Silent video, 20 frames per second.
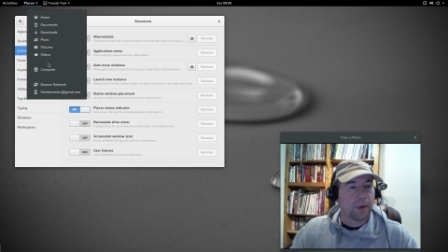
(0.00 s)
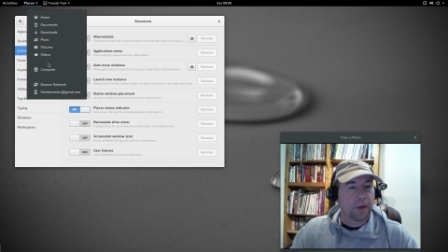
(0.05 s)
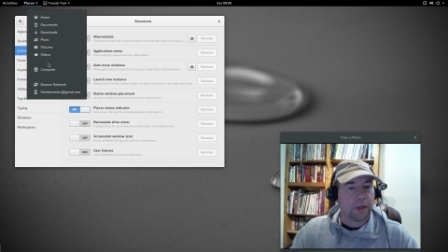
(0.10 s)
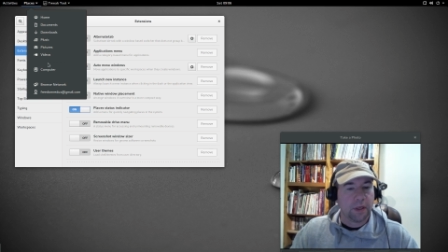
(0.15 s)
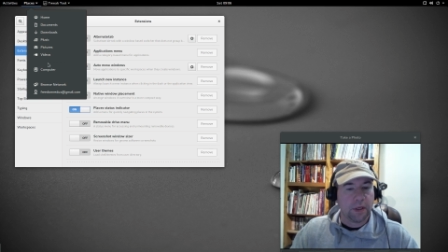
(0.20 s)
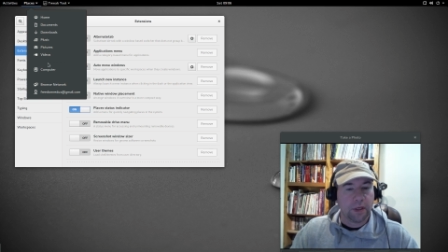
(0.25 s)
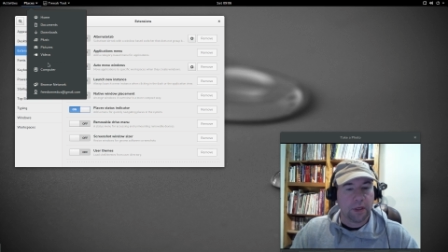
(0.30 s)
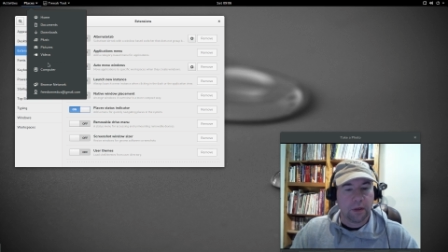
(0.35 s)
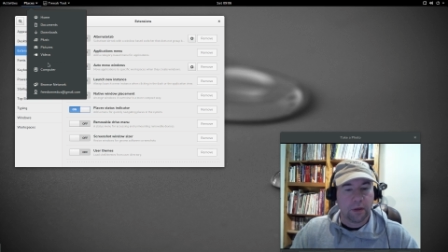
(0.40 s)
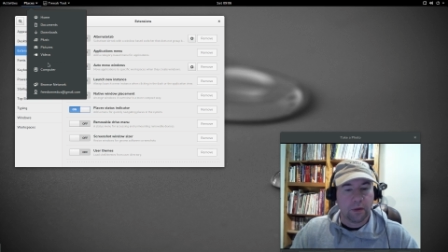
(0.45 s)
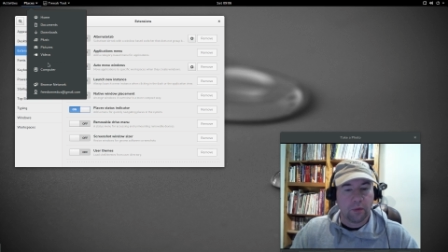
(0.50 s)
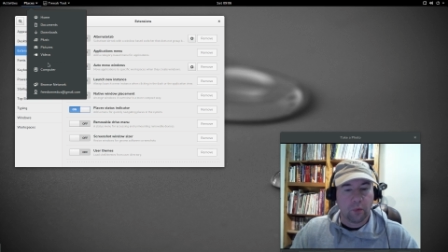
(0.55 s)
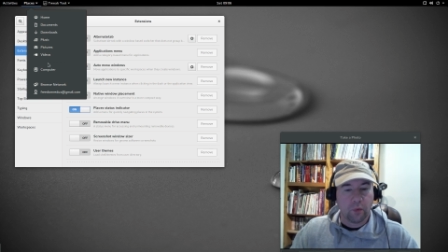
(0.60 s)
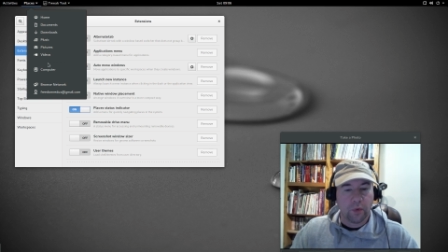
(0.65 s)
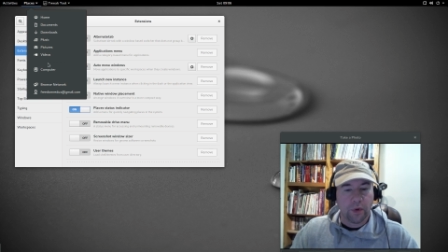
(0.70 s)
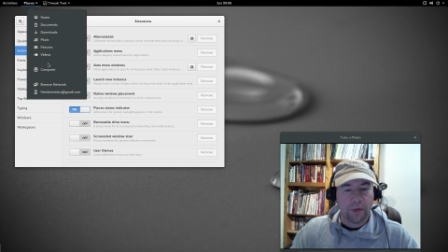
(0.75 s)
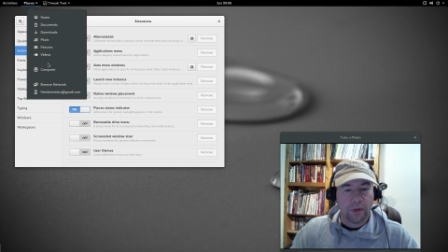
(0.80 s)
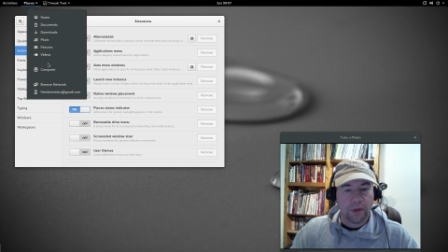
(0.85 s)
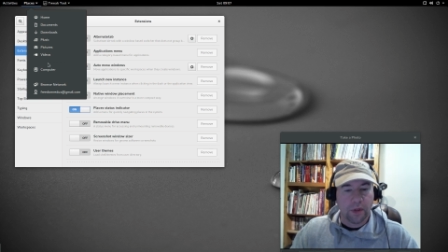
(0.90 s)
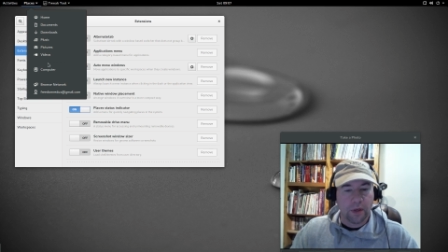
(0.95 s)
in
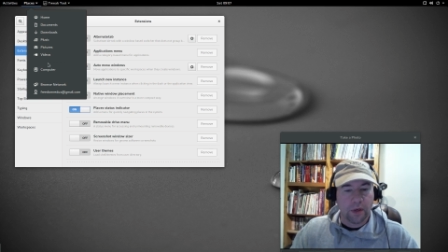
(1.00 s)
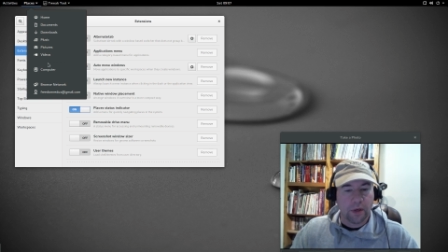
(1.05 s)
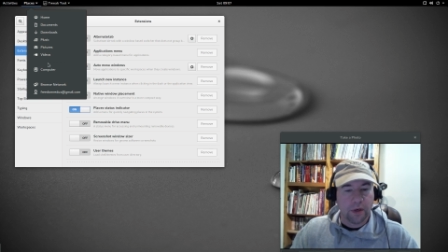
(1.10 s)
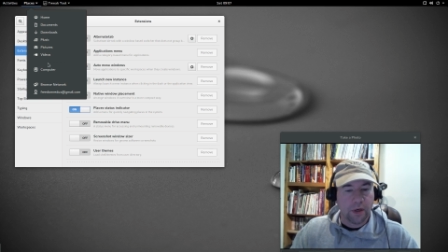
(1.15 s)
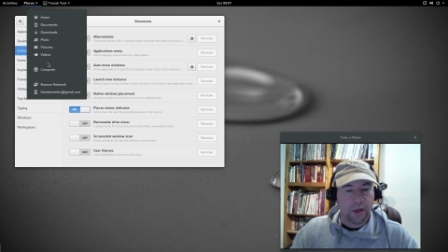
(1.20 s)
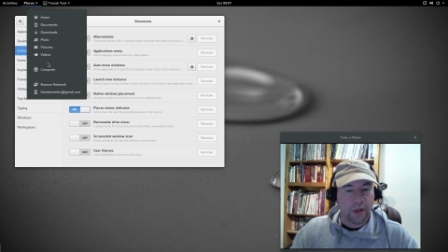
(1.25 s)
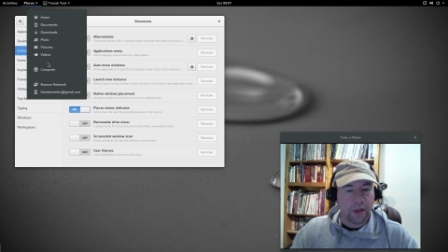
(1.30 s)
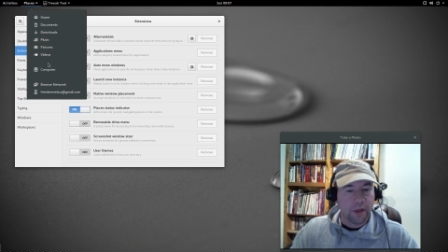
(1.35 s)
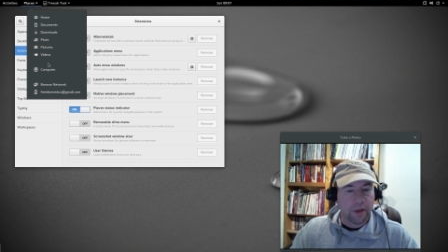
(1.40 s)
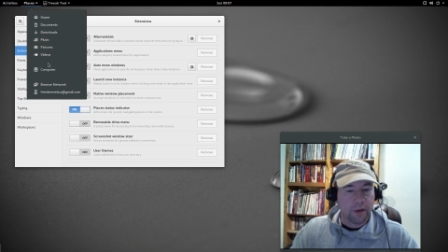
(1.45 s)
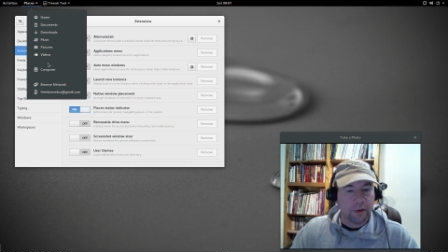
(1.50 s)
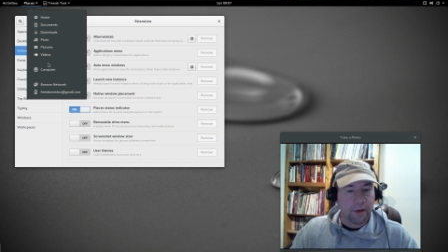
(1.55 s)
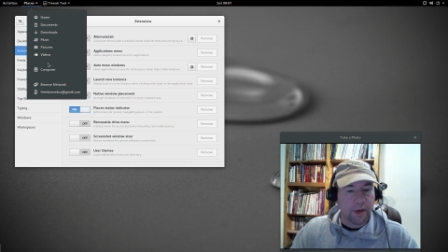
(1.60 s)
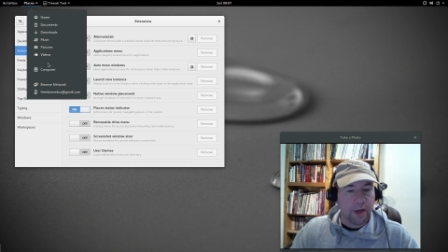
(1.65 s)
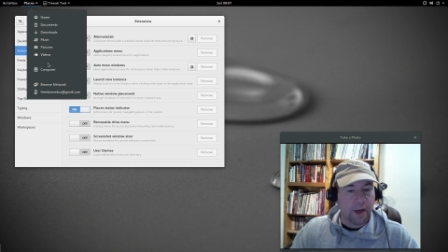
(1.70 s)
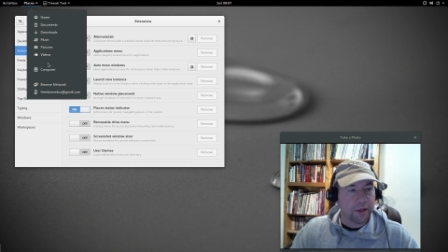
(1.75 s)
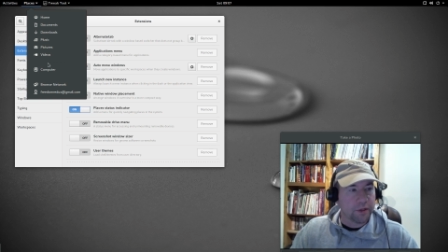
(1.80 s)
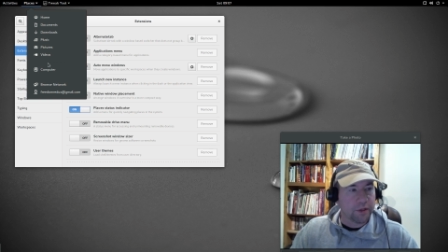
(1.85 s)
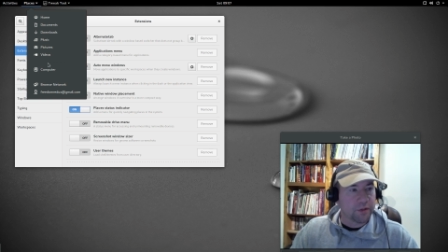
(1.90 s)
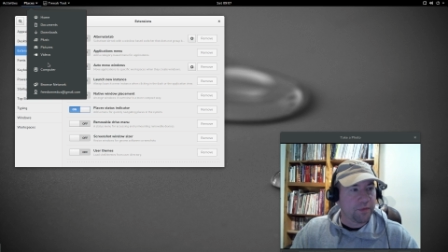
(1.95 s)
within uh,
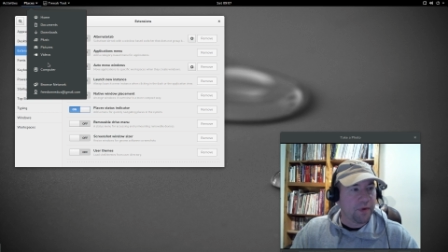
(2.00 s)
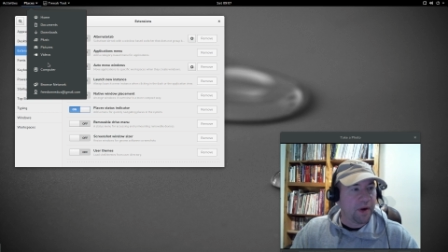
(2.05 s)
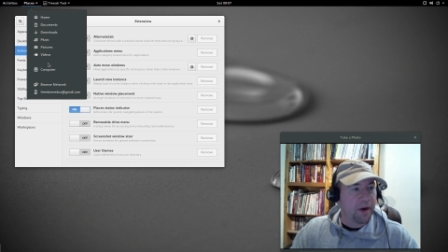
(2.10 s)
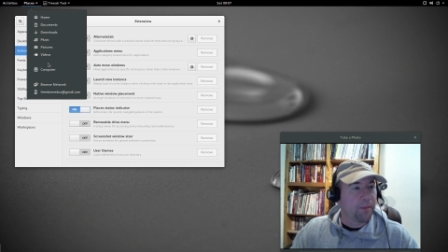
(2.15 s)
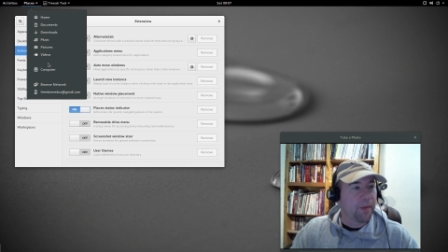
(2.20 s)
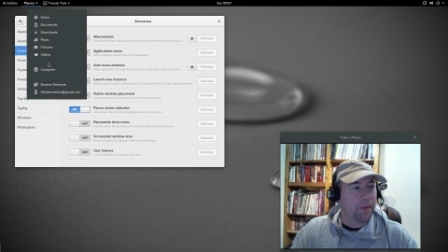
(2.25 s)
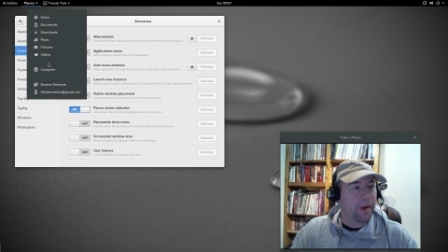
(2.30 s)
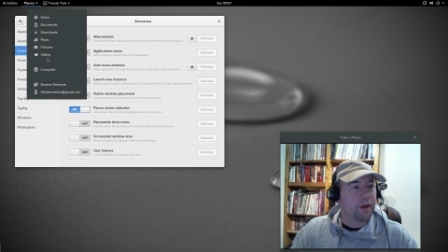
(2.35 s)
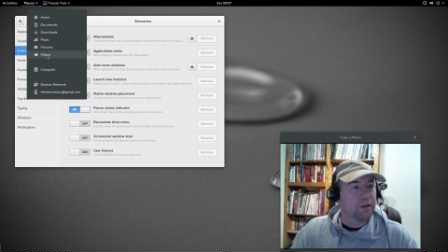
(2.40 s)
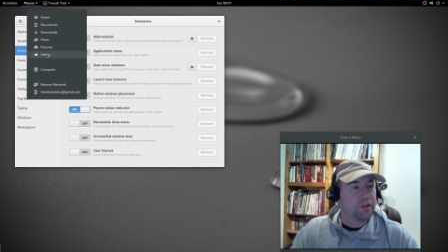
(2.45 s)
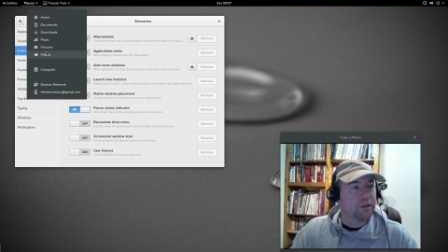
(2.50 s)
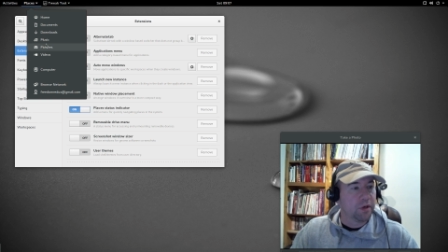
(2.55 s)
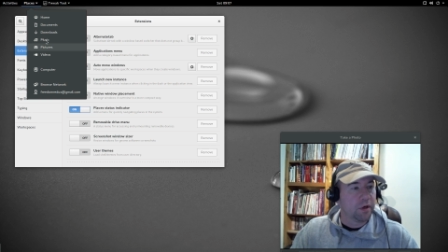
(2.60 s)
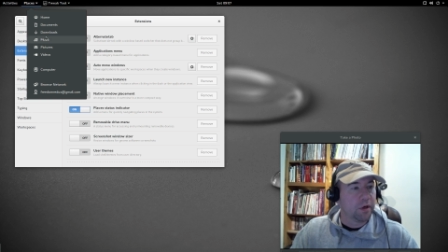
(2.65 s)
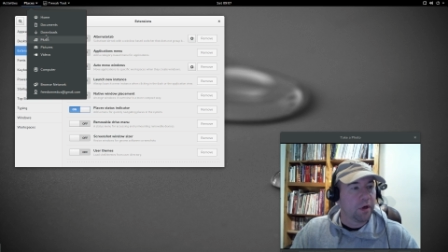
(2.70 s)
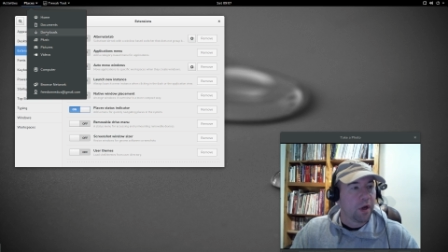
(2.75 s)
Nautilus File Manager,